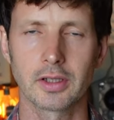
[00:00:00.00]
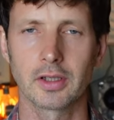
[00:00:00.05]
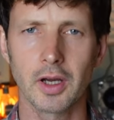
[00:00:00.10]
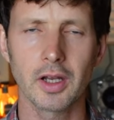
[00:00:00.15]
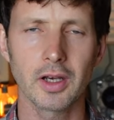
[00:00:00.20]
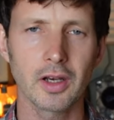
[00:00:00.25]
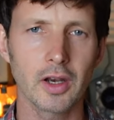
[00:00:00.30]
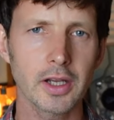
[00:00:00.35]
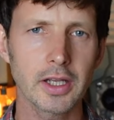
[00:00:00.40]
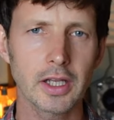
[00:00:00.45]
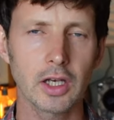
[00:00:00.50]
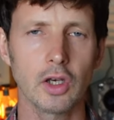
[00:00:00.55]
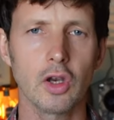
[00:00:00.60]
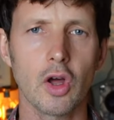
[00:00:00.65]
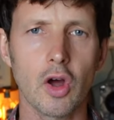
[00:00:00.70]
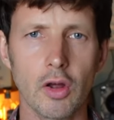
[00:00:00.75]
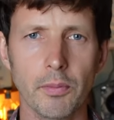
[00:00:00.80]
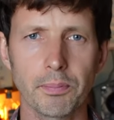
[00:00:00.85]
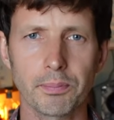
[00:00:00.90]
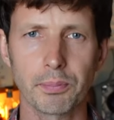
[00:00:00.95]
And like a
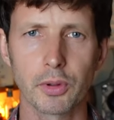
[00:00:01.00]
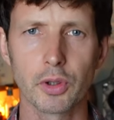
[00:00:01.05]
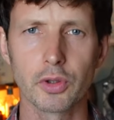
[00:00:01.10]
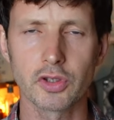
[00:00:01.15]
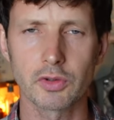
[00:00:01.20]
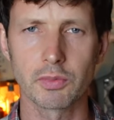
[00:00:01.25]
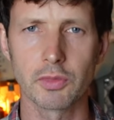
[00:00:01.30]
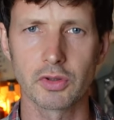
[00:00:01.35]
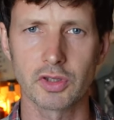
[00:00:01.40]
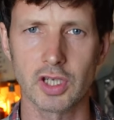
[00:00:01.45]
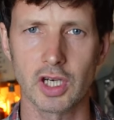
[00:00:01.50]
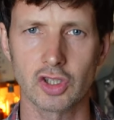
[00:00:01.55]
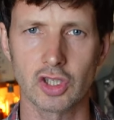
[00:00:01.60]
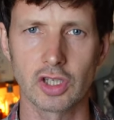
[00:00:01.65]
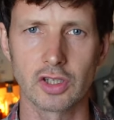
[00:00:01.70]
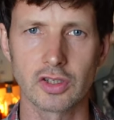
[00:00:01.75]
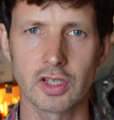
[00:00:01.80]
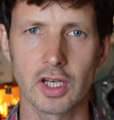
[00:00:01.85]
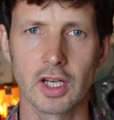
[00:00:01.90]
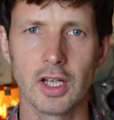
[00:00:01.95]
lot of blues
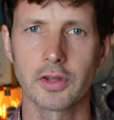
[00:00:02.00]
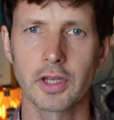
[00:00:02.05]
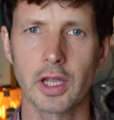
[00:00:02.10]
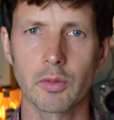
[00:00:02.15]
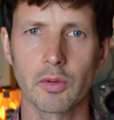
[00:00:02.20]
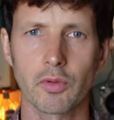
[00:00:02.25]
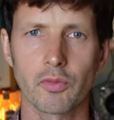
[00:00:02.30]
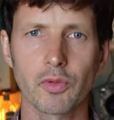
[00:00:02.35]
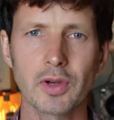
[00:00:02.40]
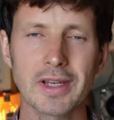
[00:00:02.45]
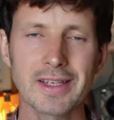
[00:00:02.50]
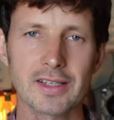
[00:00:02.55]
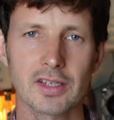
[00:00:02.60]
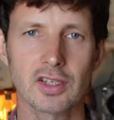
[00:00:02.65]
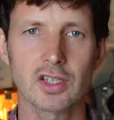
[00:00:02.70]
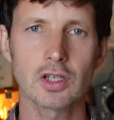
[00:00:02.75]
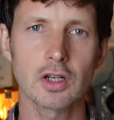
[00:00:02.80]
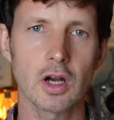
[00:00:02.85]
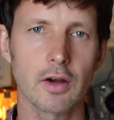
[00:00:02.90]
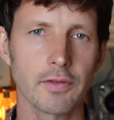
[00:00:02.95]
musicians, they were
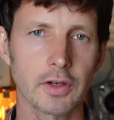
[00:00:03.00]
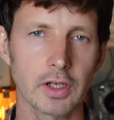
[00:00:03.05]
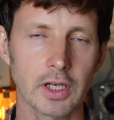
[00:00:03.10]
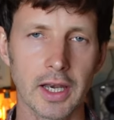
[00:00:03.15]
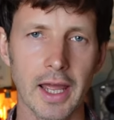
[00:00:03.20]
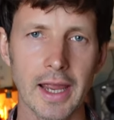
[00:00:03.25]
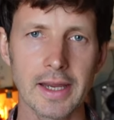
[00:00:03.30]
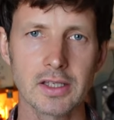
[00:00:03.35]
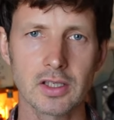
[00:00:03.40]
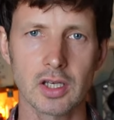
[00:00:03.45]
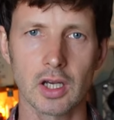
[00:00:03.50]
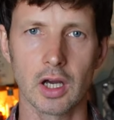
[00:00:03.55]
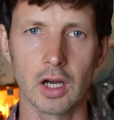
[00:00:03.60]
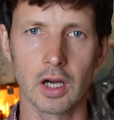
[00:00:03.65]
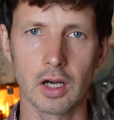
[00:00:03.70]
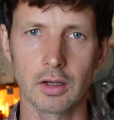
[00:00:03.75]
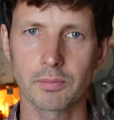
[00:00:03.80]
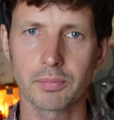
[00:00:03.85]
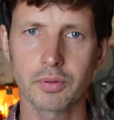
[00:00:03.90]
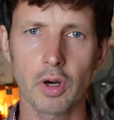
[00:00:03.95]
rediscovered
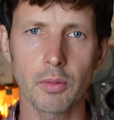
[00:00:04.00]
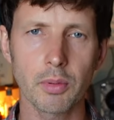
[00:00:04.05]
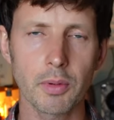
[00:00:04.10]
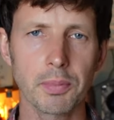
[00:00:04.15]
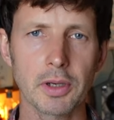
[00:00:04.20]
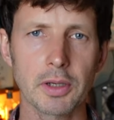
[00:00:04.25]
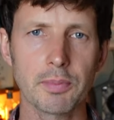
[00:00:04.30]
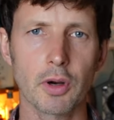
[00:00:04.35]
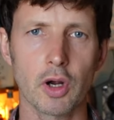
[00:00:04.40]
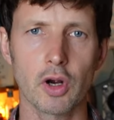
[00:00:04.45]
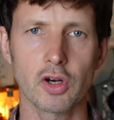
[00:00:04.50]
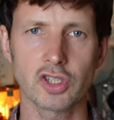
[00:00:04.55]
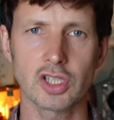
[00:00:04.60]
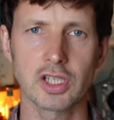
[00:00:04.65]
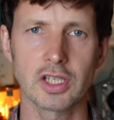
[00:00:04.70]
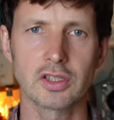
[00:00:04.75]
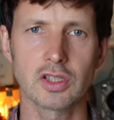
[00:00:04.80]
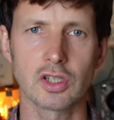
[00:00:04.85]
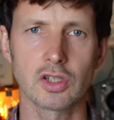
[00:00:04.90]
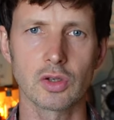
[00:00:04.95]
later, probably
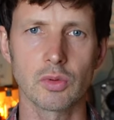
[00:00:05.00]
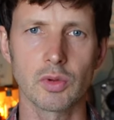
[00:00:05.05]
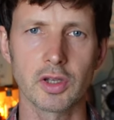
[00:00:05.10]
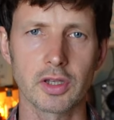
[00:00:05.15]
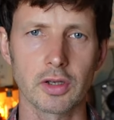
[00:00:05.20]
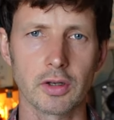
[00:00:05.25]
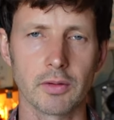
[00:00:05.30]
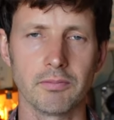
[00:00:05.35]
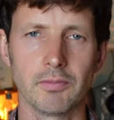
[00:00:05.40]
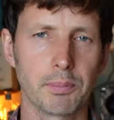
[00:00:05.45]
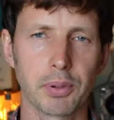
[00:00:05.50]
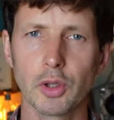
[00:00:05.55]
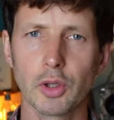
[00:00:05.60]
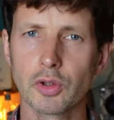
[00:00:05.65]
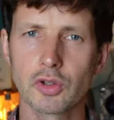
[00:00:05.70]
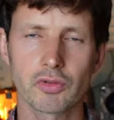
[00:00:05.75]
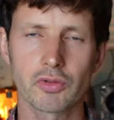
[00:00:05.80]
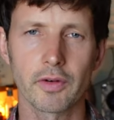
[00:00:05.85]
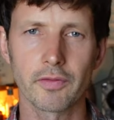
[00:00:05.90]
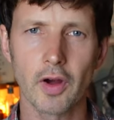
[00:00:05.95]
partially to do with the
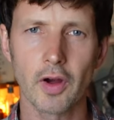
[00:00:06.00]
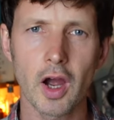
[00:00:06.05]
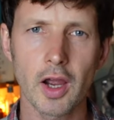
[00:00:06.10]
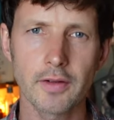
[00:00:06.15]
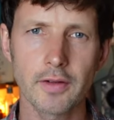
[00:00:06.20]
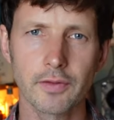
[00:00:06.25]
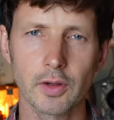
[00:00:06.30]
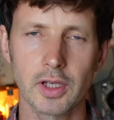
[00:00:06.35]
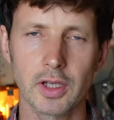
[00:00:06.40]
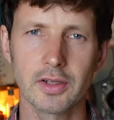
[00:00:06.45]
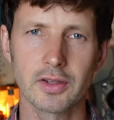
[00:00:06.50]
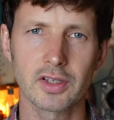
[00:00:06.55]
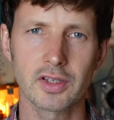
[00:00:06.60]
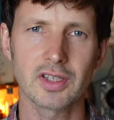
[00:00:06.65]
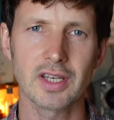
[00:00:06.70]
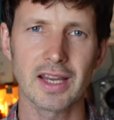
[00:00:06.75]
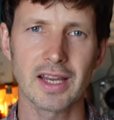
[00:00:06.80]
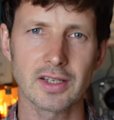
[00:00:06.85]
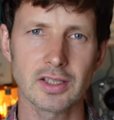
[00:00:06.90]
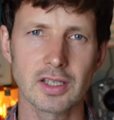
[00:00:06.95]
blues revival in the
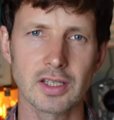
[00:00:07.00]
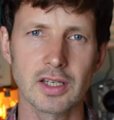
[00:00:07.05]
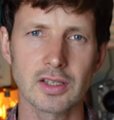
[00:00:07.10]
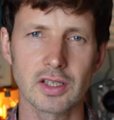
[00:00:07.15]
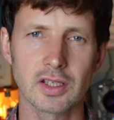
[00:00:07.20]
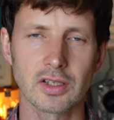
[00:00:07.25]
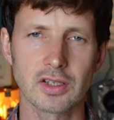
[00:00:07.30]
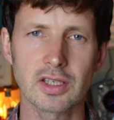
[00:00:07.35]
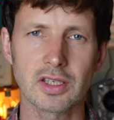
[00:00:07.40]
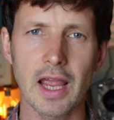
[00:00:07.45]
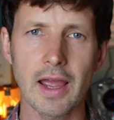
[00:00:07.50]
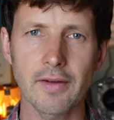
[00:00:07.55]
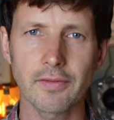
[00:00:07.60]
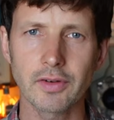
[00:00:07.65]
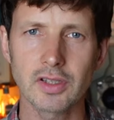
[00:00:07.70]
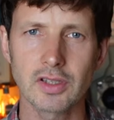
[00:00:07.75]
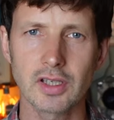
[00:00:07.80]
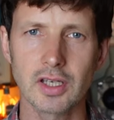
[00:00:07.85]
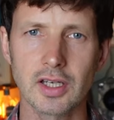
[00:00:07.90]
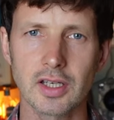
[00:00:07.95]
60s and
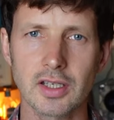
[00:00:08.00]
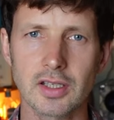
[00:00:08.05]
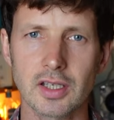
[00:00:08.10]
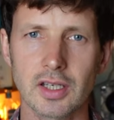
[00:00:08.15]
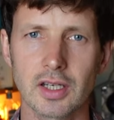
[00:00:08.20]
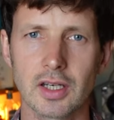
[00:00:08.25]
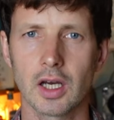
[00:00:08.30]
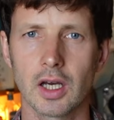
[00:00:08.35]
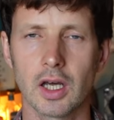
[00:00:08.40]
70s.